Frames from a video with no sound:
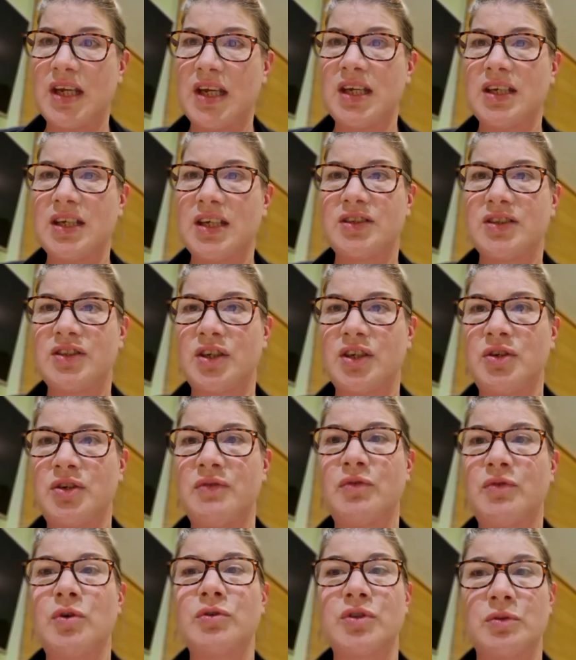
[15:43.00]
So
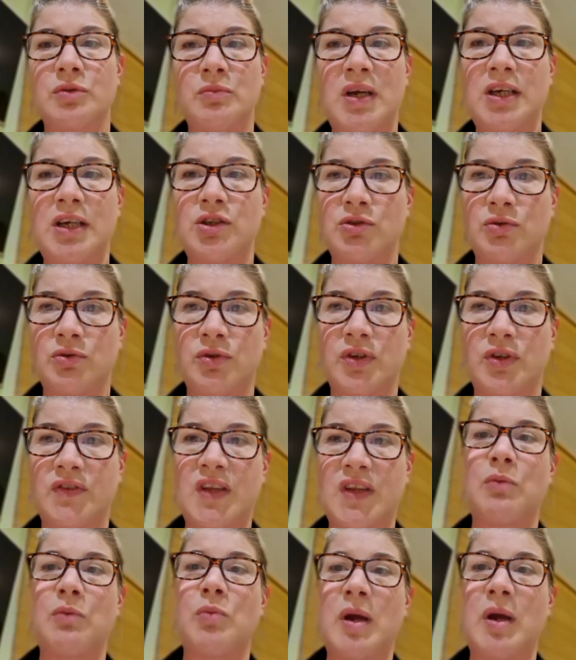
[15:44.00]
you've got to make sure that
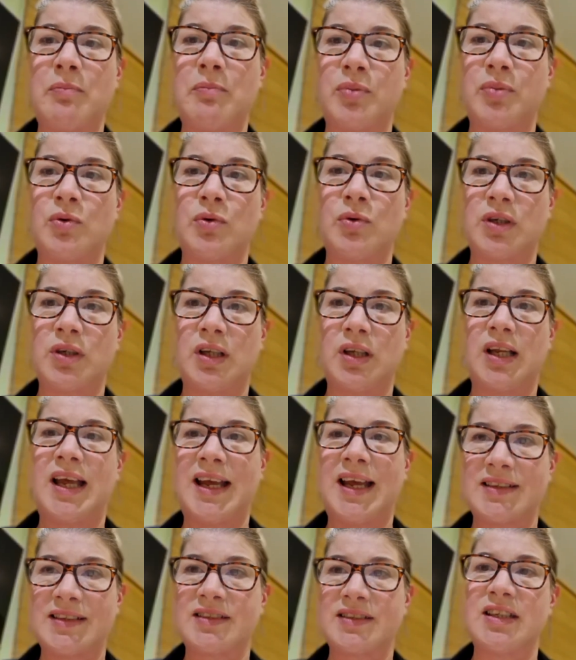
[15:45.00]
that web portal
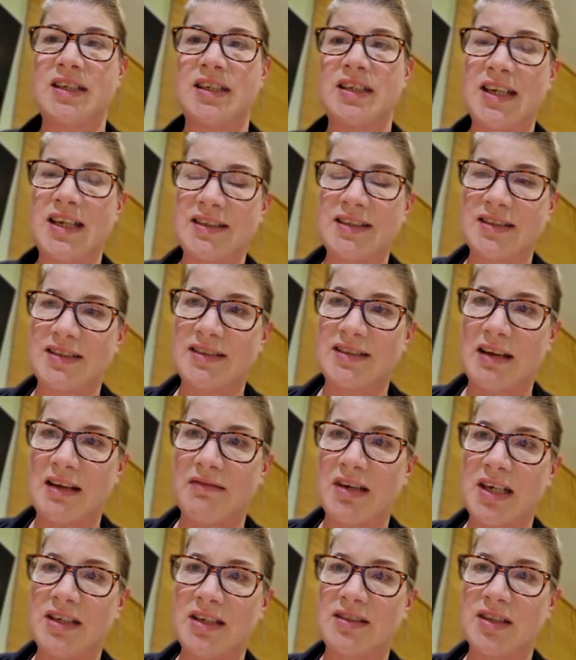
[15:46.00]
has the
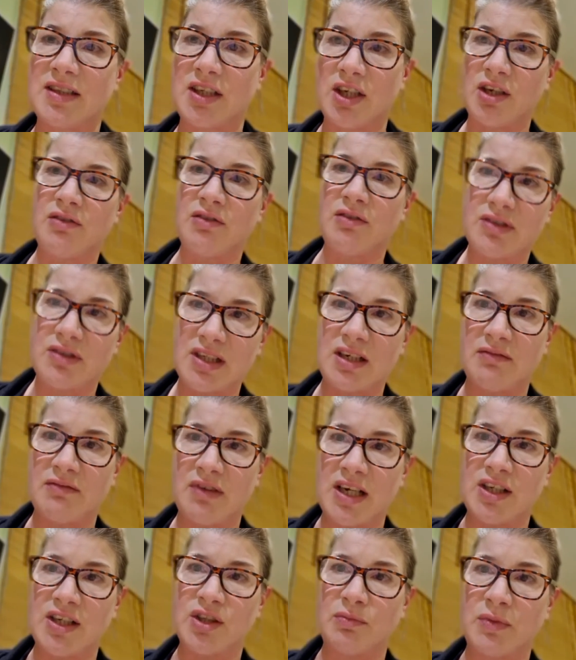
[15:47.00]
necessary security
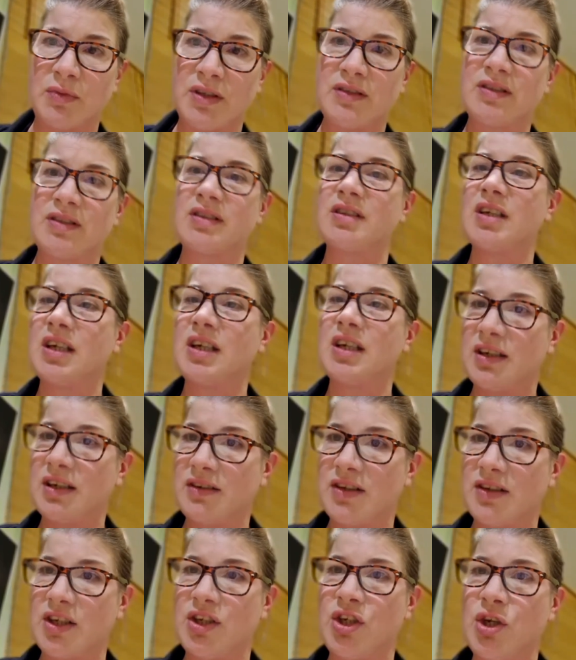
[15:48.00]
arrangements
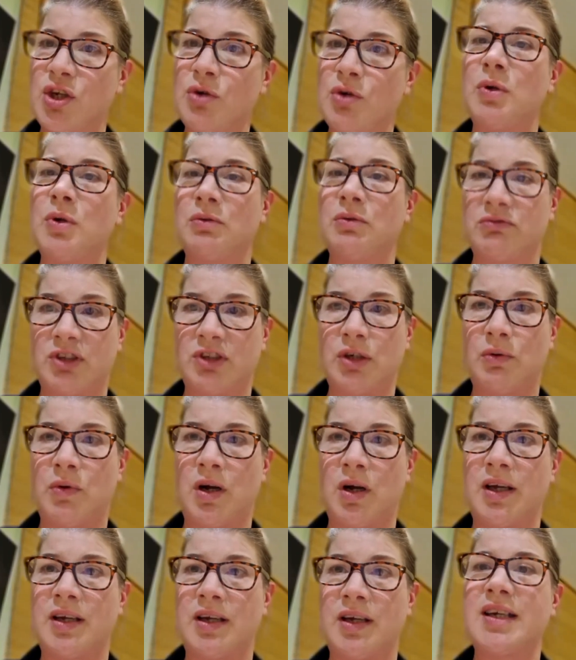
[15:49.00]
that you will
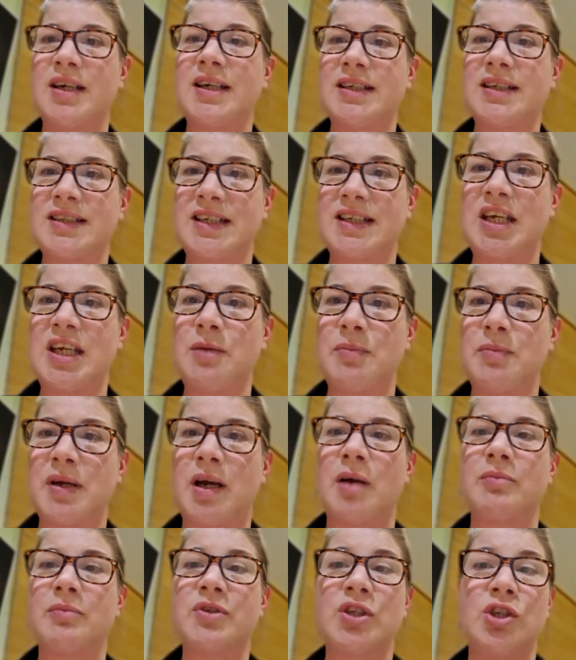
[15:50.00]
require to keep it
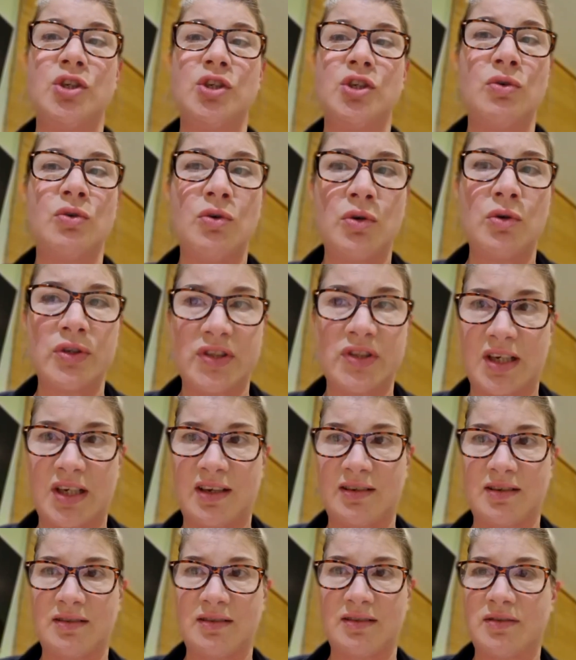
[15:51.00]
up to your
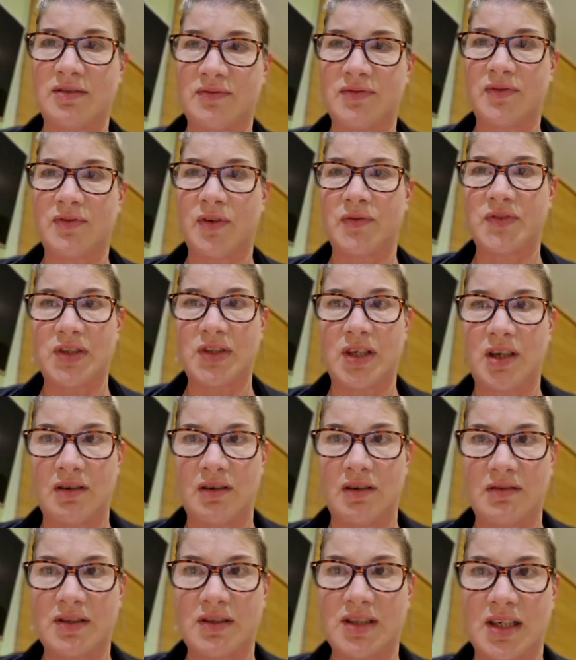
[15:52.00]
standards of
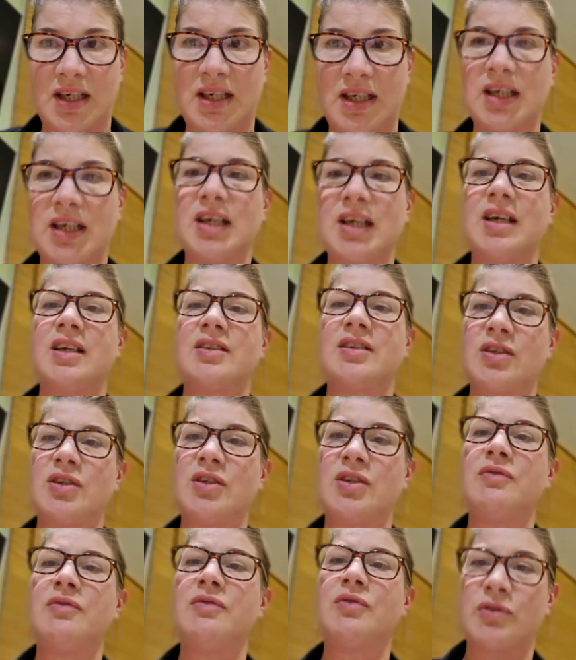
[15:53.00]
security. So
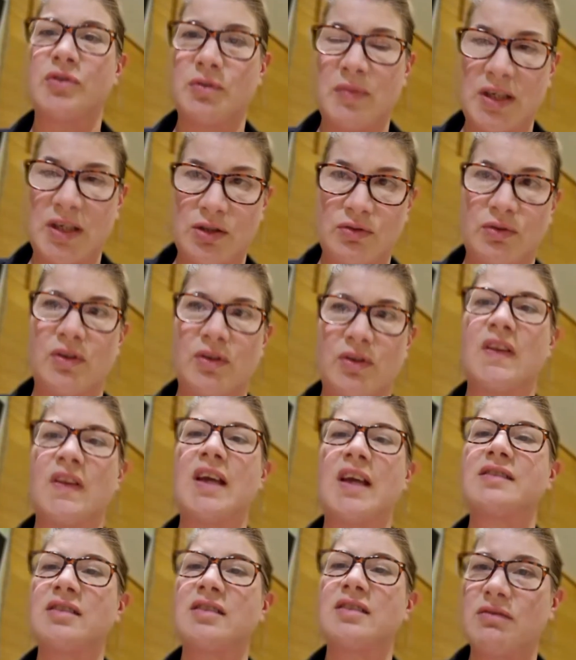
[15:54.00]
you've got to make sure that
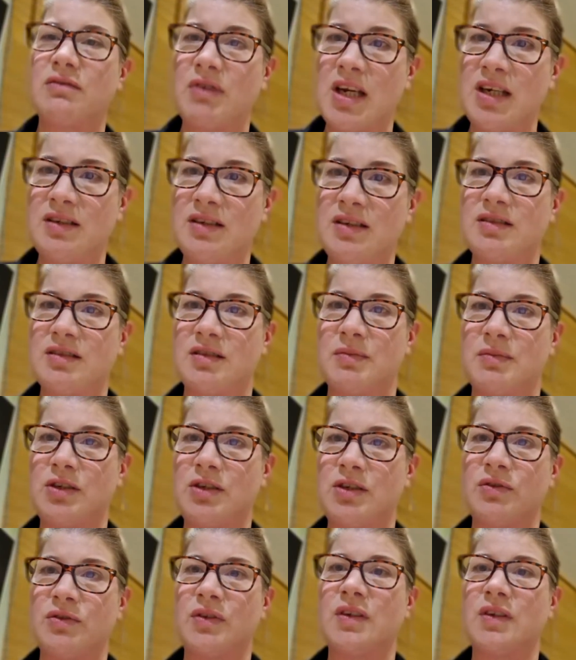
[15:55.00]
that's screened to make
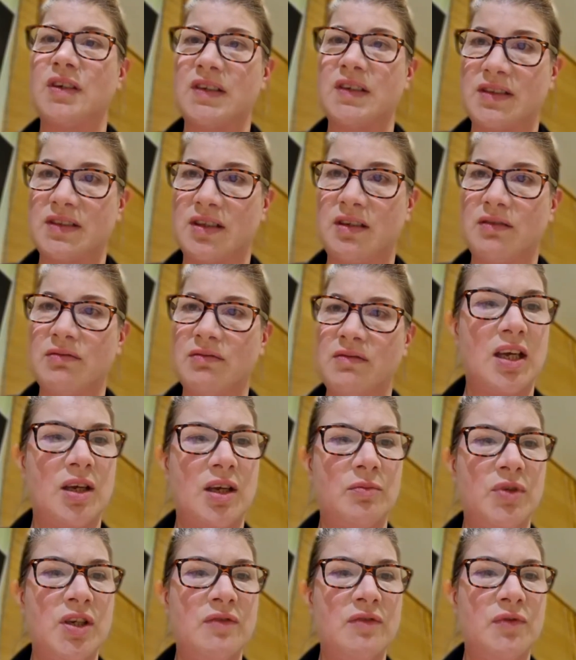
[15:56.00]
sure that it's secure.
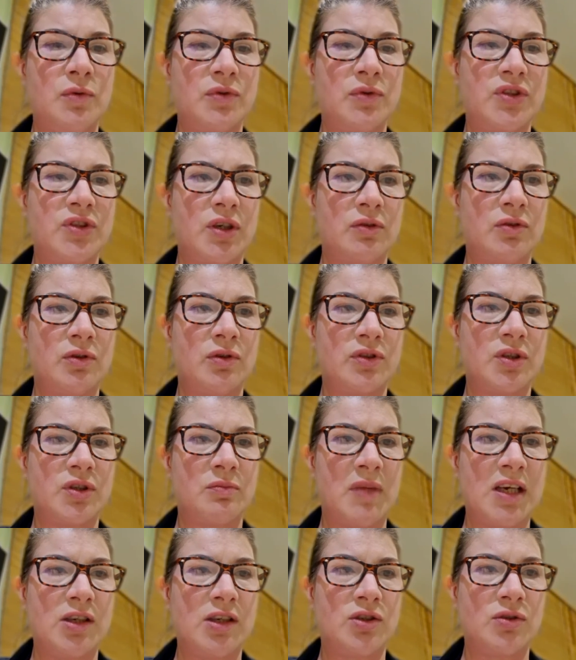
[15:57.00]
You've also got to
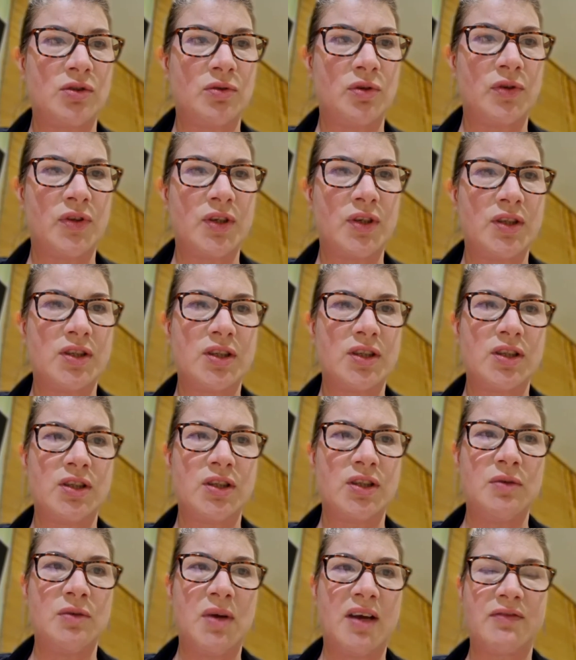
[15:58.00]
make sure that
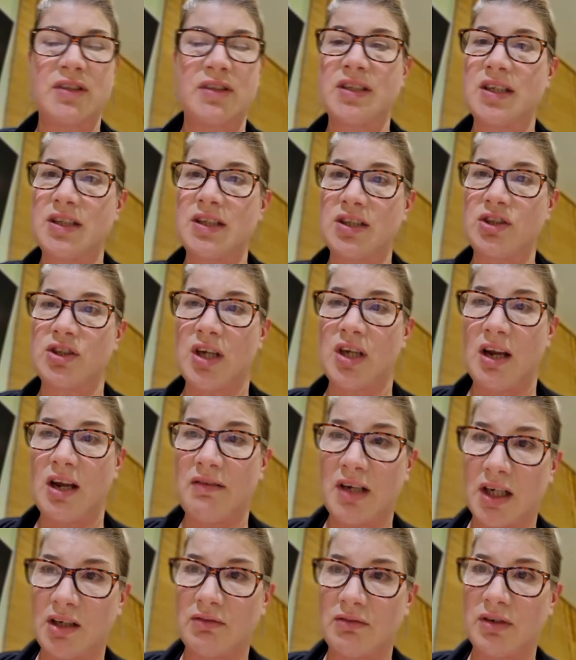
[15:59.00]
you have a data
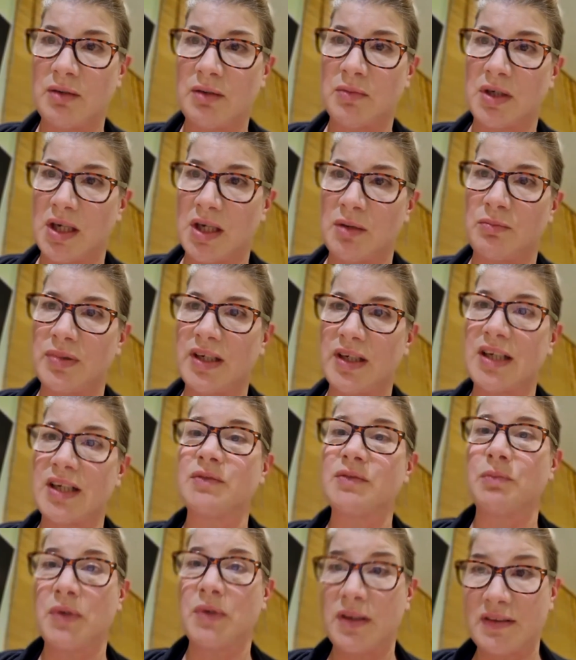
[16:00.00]
sharing agreement in place
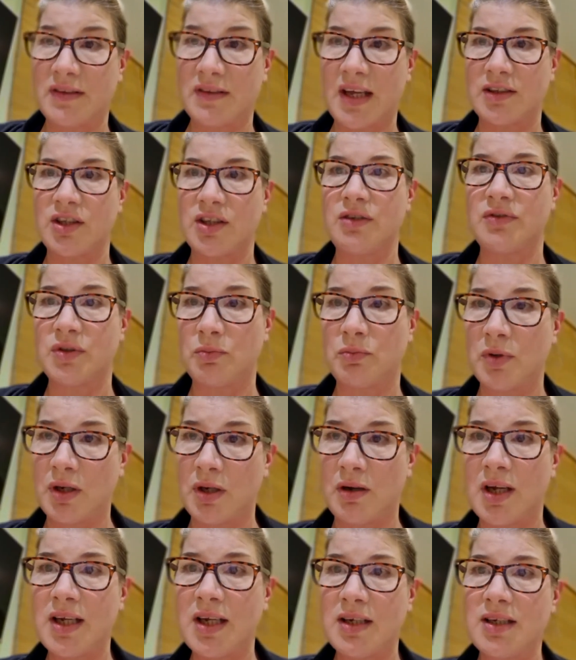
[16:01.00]
with that new
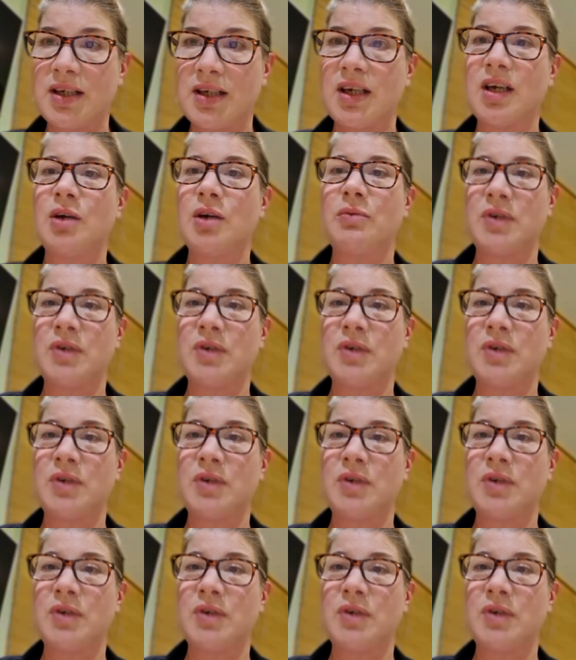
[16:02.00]
supplier, which